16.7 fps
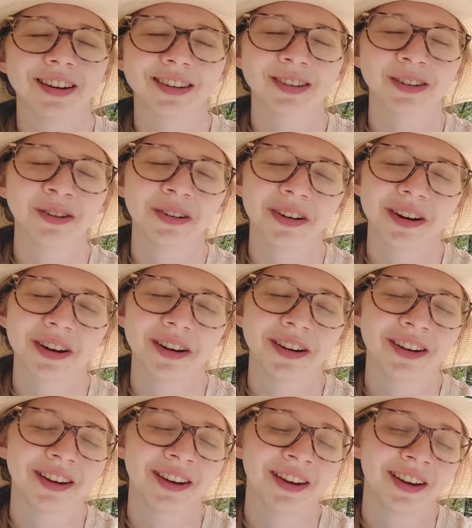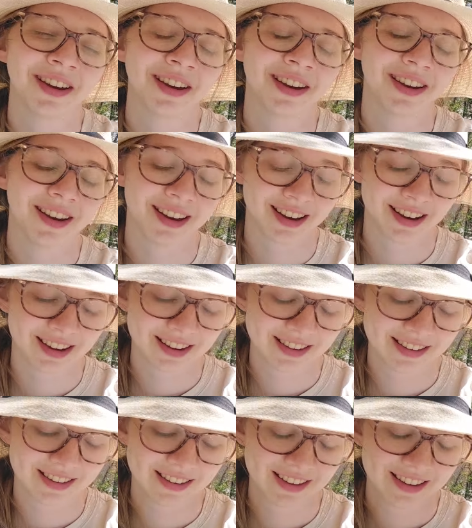it's good
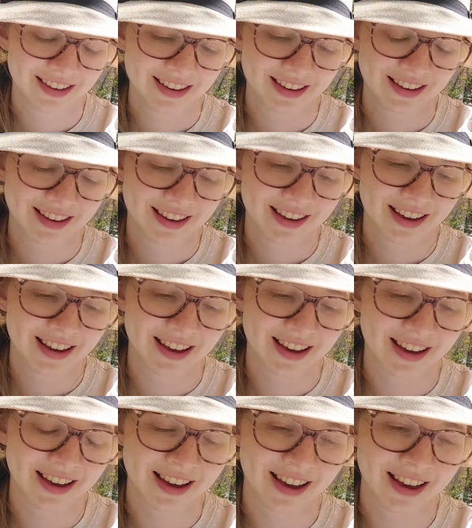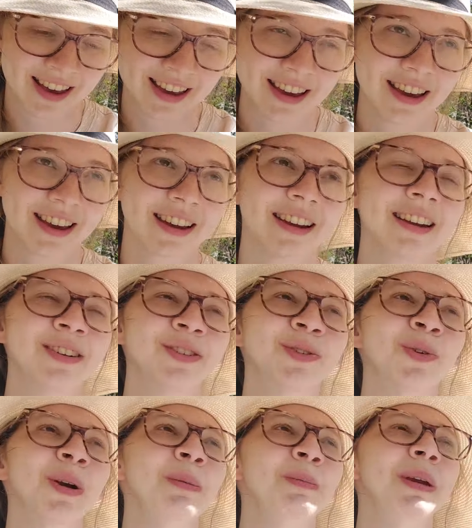and i i
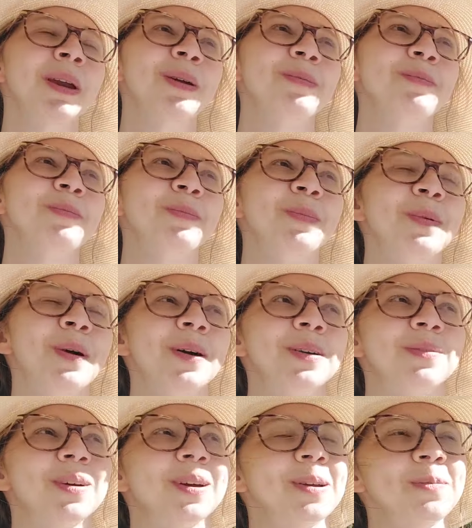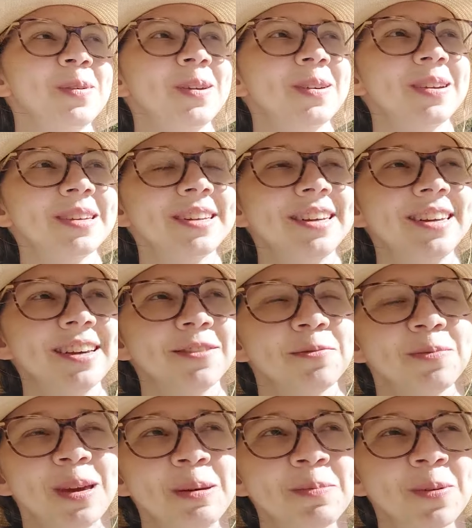enjoy being part of a community
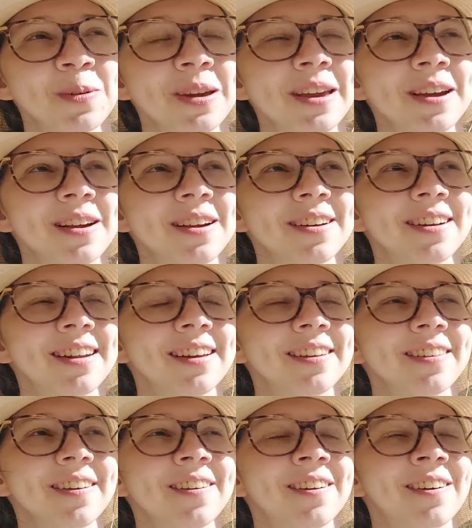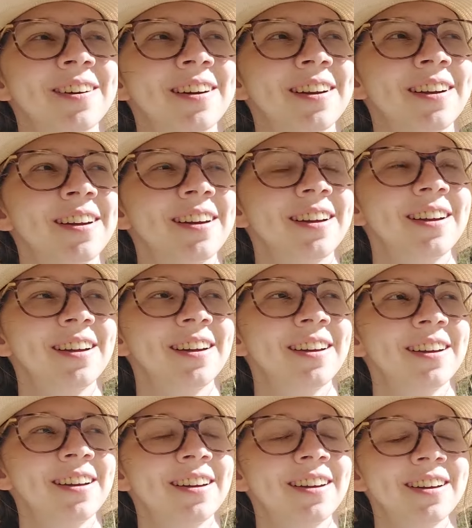of people here that are
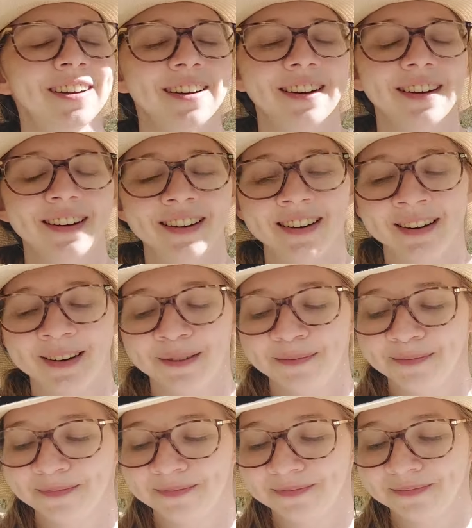um,